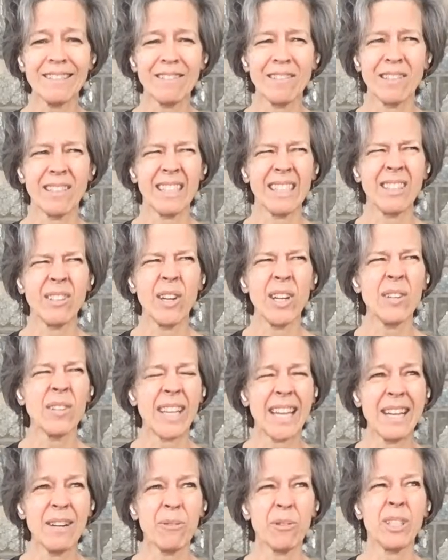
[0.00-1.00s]
it's like, oh, I
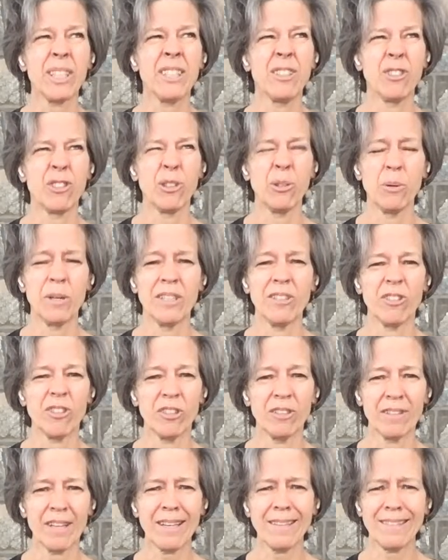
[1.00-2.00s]
can't really do what
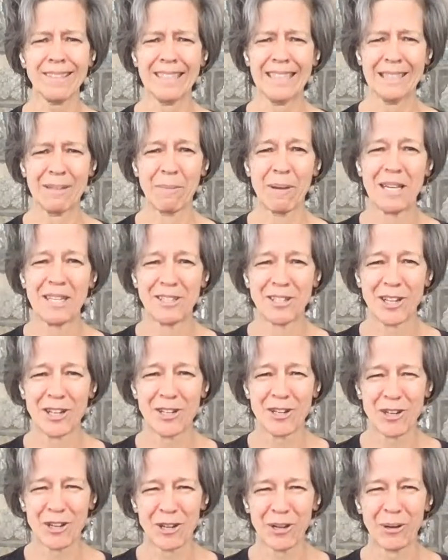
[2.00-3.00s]
she's asking me
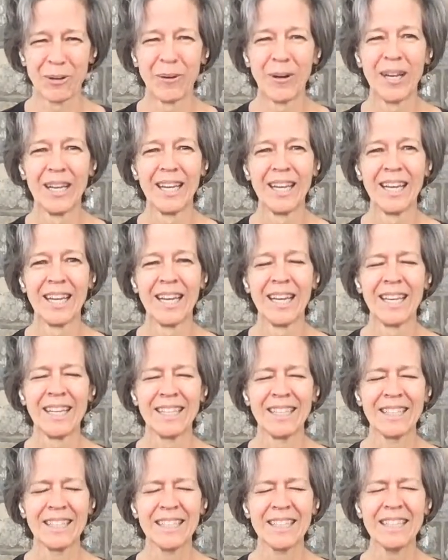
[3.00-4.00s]
to do.
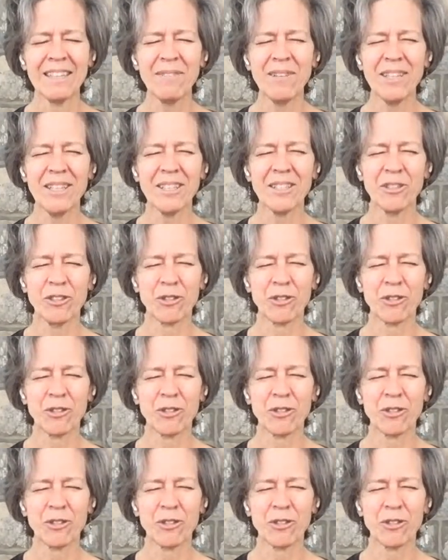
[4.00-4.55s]
Give it a